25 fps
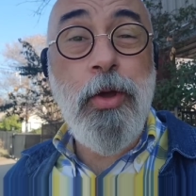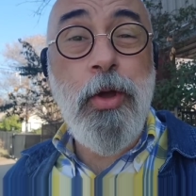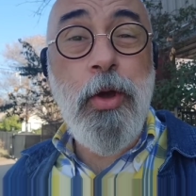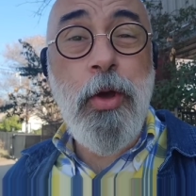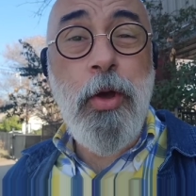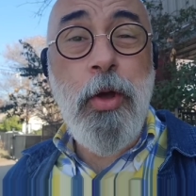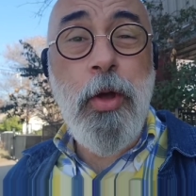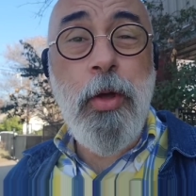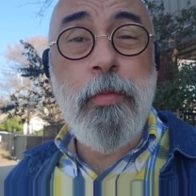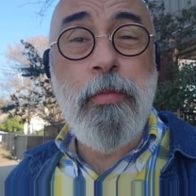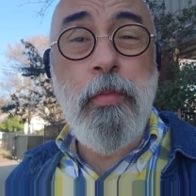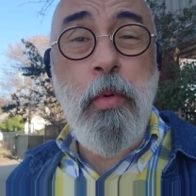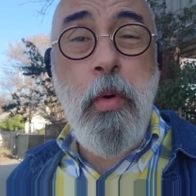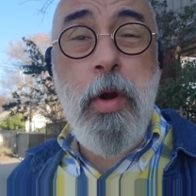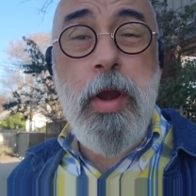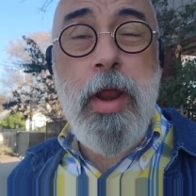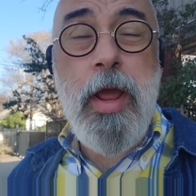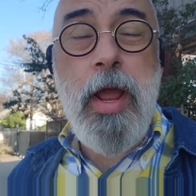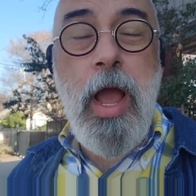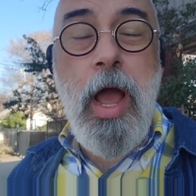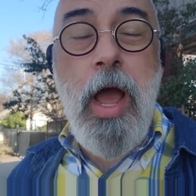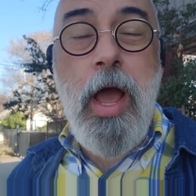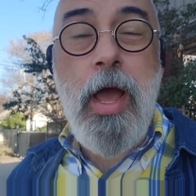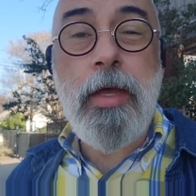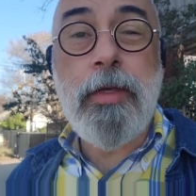Good
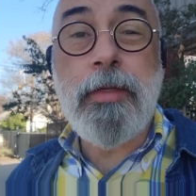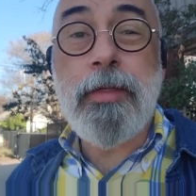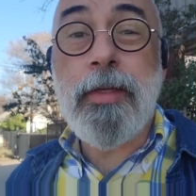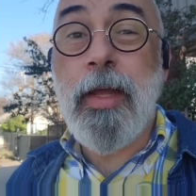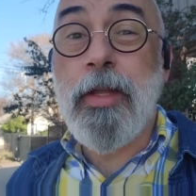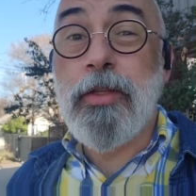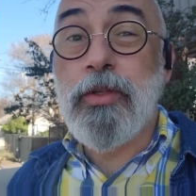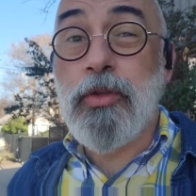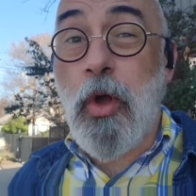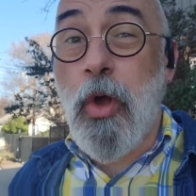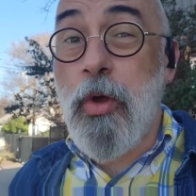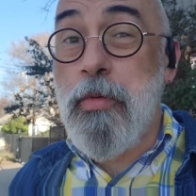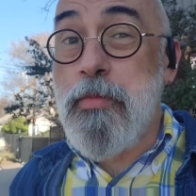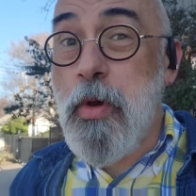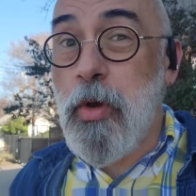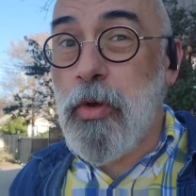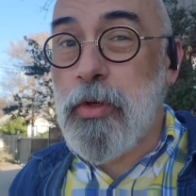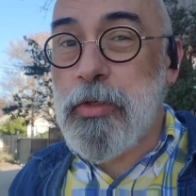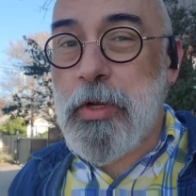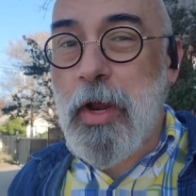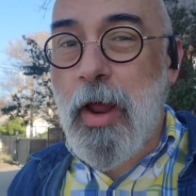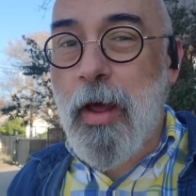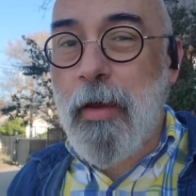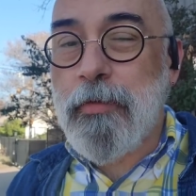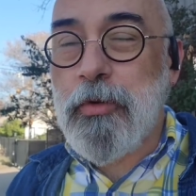morning, guys. It's
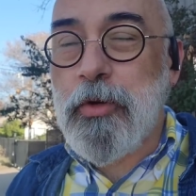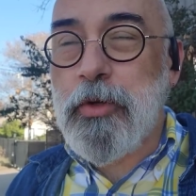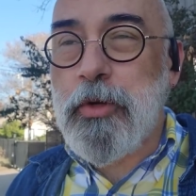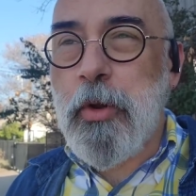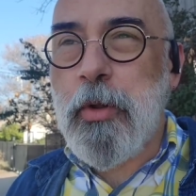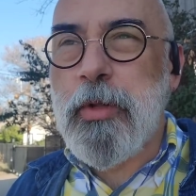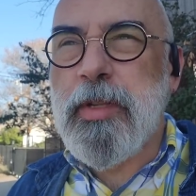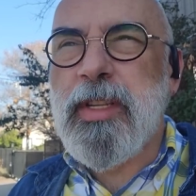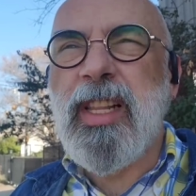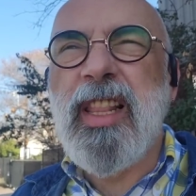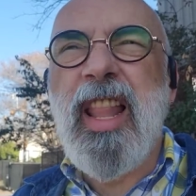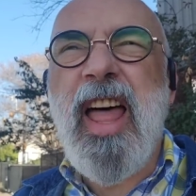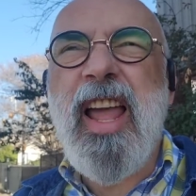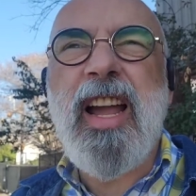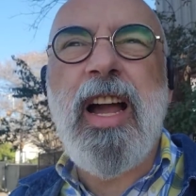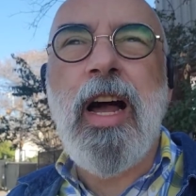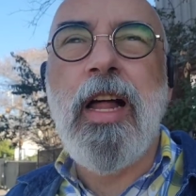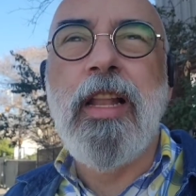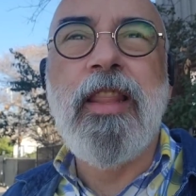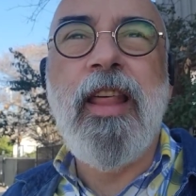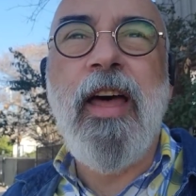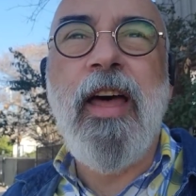almost afternoon. It's like